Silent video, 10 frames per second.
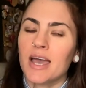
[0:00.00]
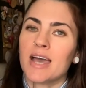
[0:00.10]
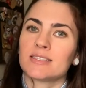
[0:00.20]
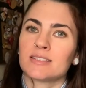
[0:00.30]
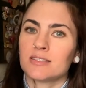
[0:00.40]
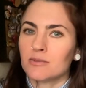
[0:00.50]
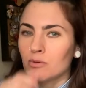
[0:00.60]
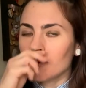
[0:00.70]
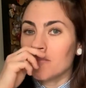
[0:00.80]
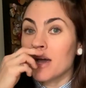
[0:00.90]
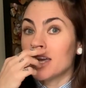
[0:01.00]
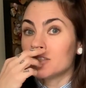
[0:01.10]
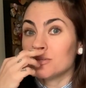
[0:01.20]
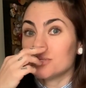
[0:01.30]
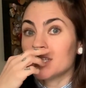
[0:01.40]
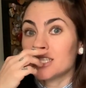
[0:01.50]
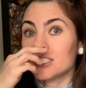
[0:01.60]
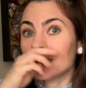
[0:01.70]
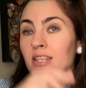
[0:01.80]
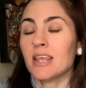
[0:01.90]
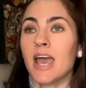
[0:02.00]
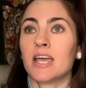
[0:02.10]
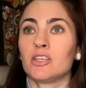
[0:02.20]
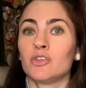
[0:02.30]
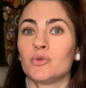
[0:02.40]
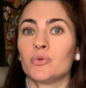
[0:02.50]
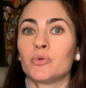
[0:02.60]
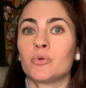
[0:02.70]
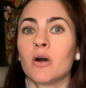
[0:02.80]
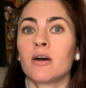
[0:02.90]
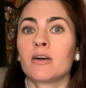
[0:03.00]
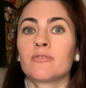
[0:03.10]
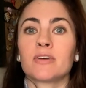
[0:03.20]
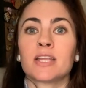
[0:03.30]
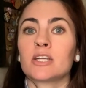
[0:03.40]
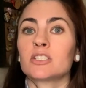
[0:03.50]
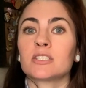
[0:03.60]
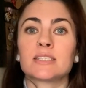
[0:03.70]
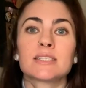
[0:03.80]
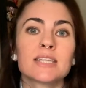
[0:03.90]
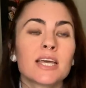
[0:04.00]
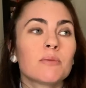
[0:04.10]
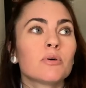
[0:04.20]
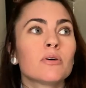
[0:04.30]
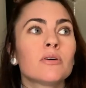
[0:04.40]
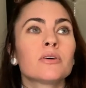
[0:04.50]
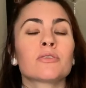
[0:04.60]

as in my interpretation that you are financially stable,